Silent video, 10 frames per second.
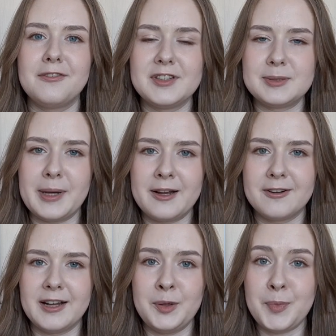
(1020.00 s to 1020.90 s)
of this
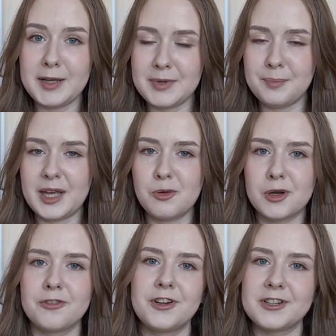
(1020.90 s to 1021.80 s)
pattern and maybe make
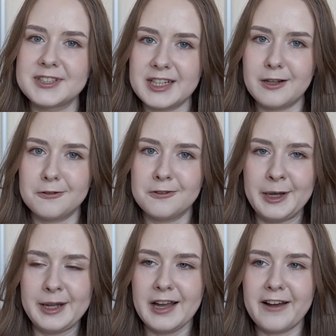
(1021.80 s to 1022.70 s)
one for yourself.
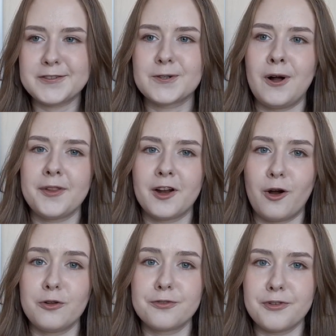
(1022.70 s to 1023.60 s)
After all, they're
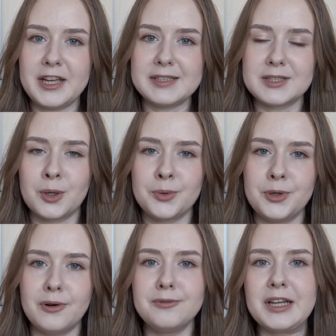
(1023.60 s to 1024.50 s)
all free, so
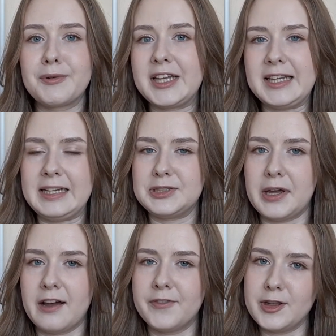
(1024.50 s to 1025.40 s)
you only really need to
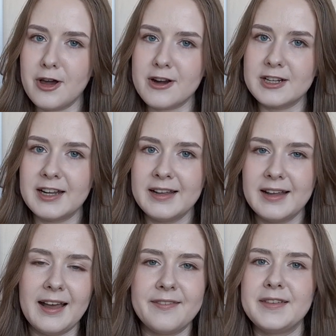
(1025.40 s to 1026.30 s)
have the yarn
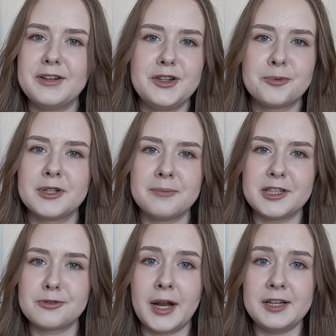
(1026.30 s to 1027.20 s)
and then you're pretty
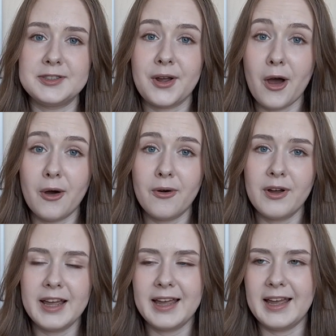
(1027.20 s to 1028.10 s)
much ready to go.
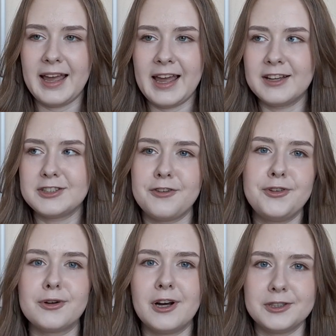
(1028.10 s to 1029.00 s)
And
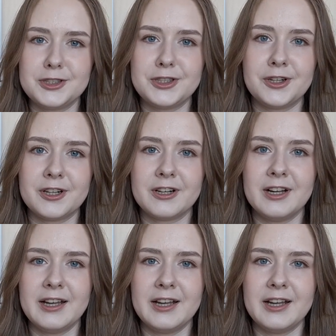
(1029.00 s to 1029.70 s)
if you're unsure,